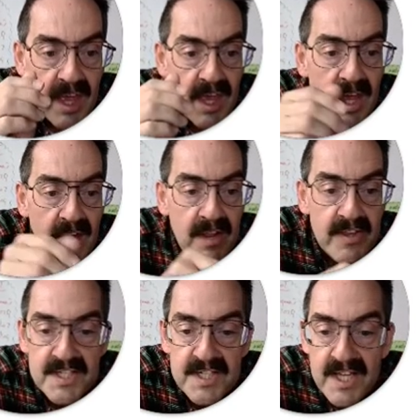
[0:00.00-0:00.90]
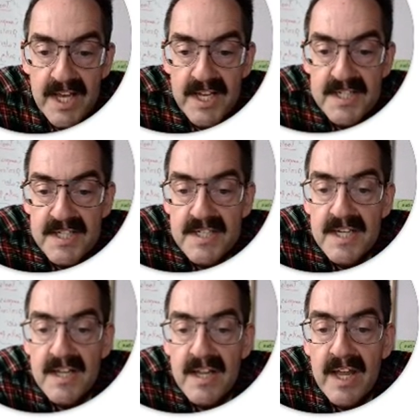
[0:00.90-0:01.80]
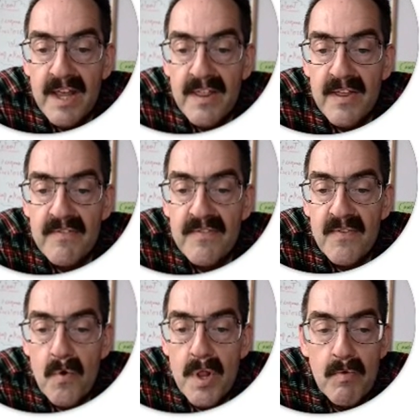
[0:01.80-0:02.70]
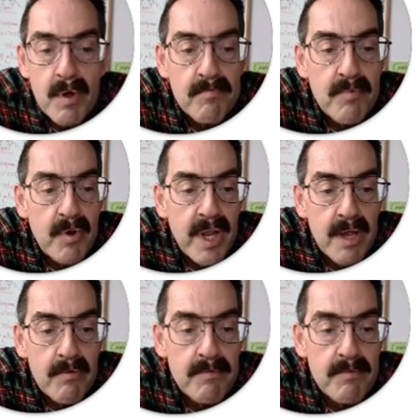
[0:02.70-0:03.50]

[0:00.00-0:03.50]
And in this case, it's a length of 41.8.